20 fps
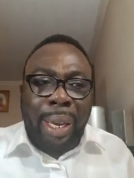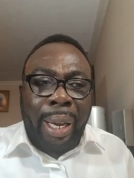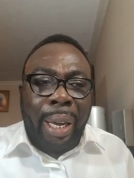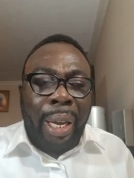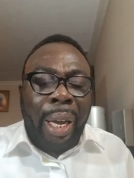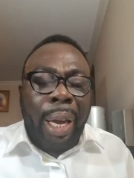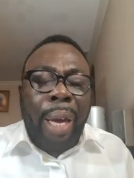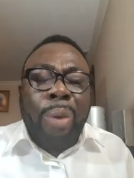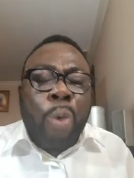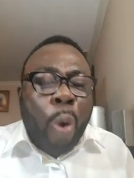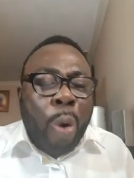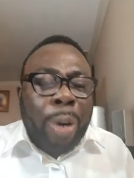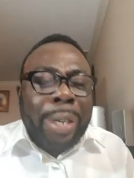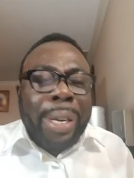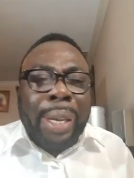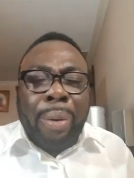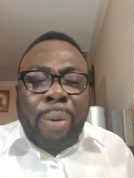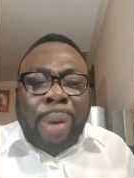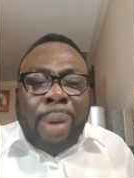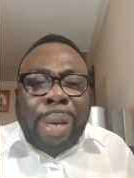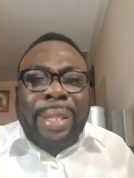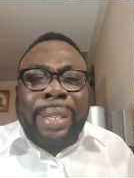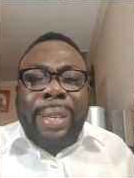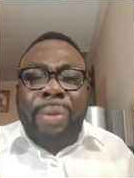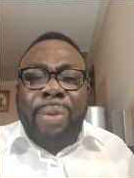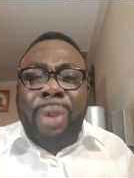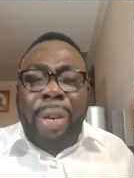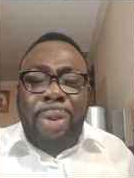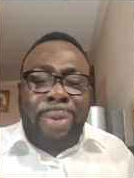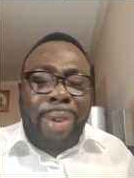a golden
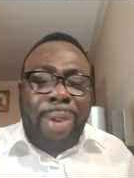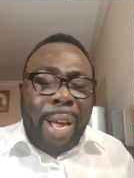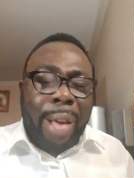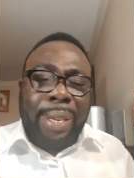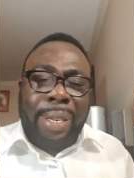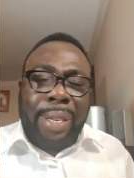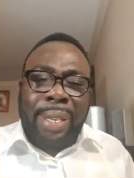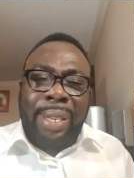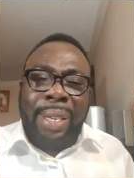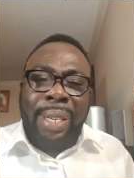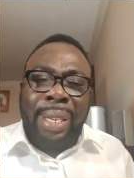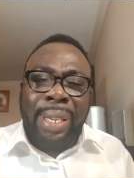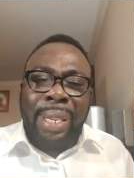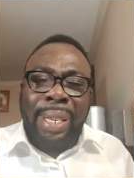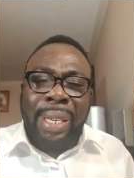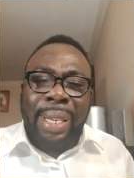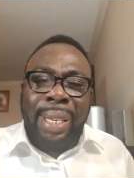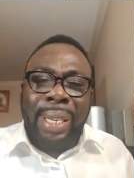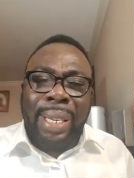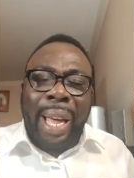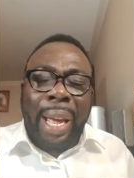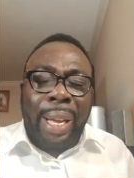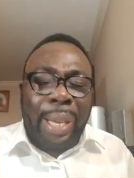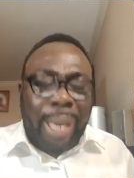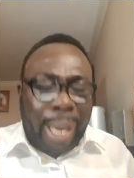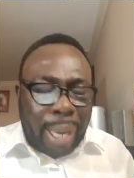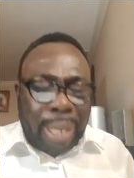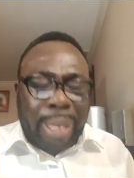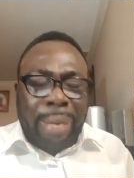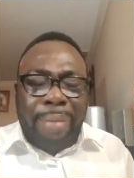question when you ask. I
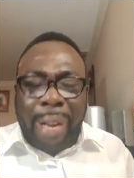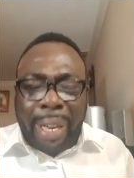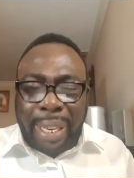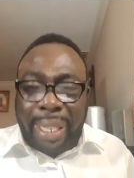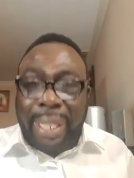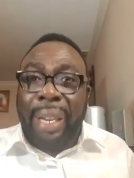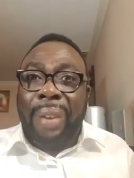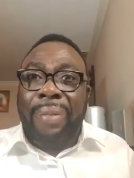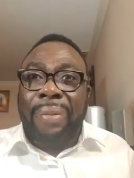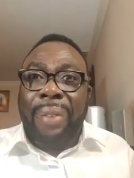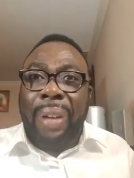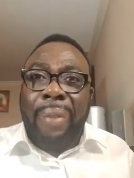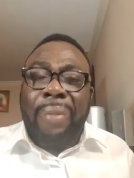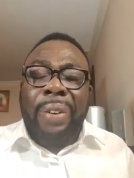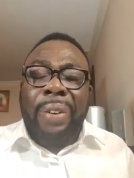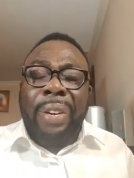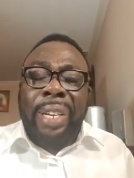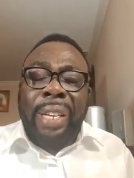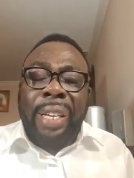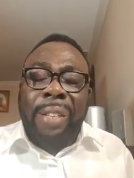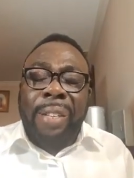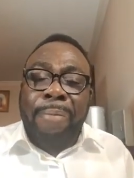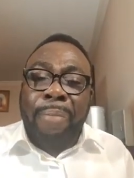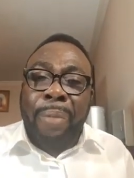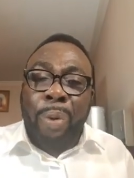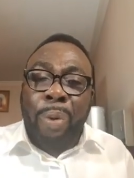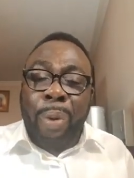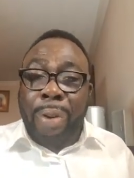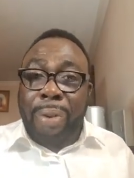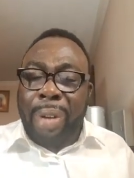ask myself every day.
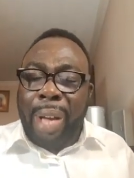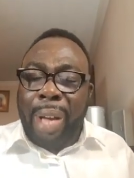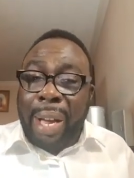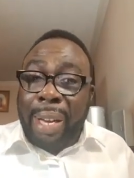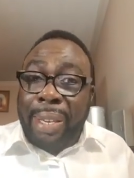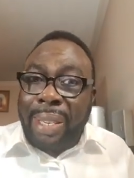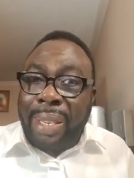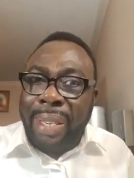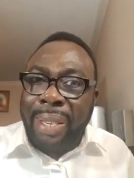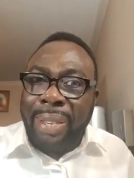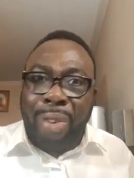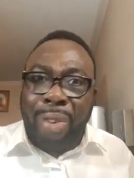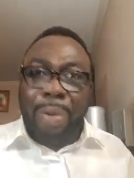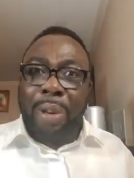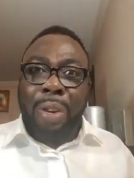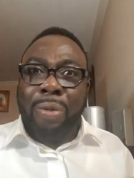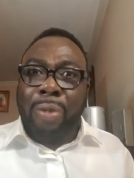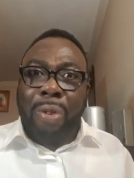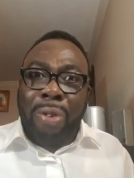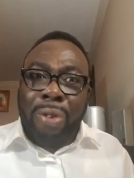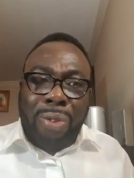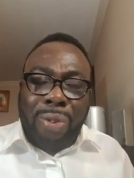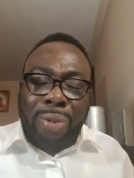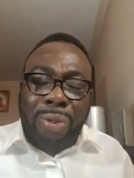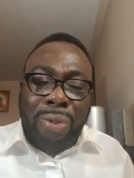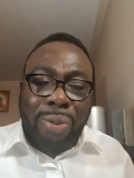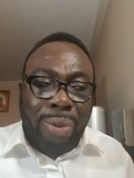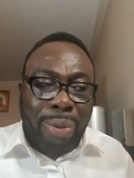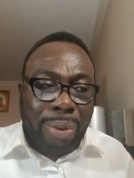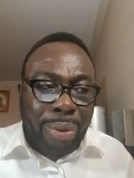When you ask, nobody wants
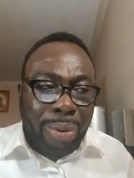to.